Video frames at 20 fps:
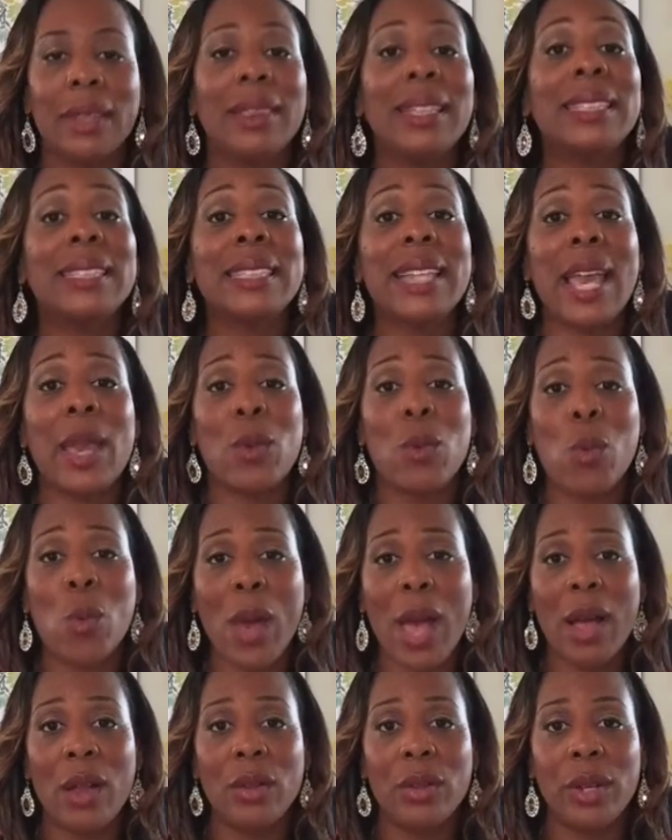This is a
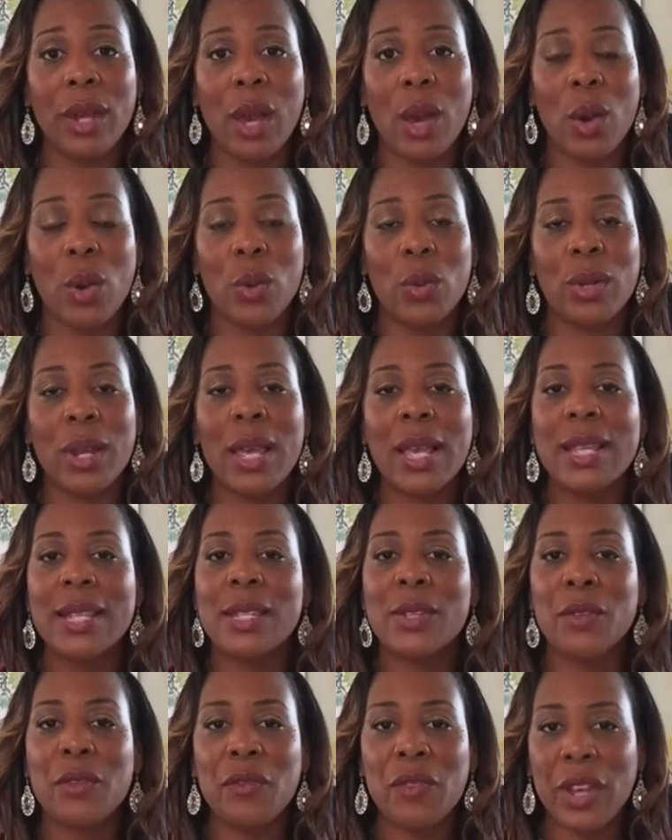well-known,
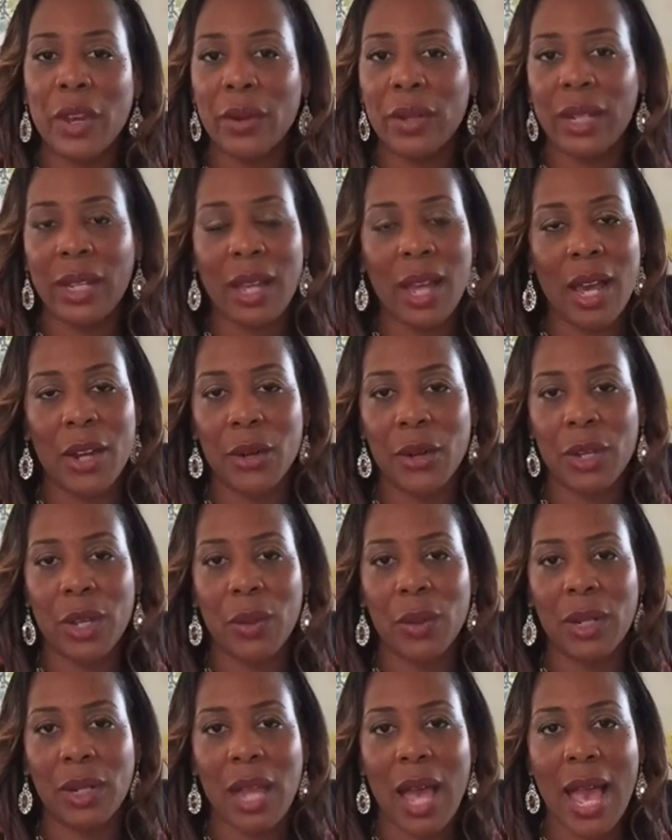severely
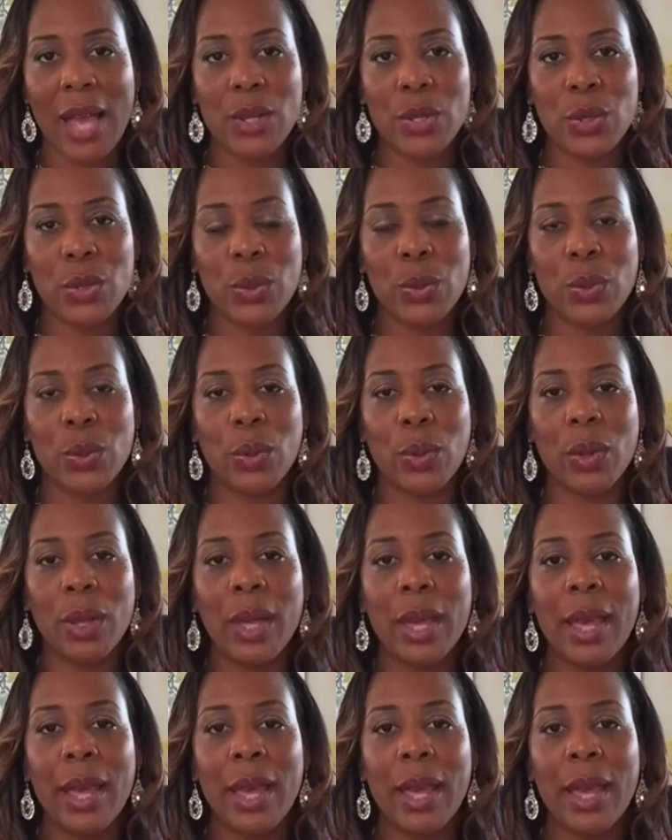underutilized tool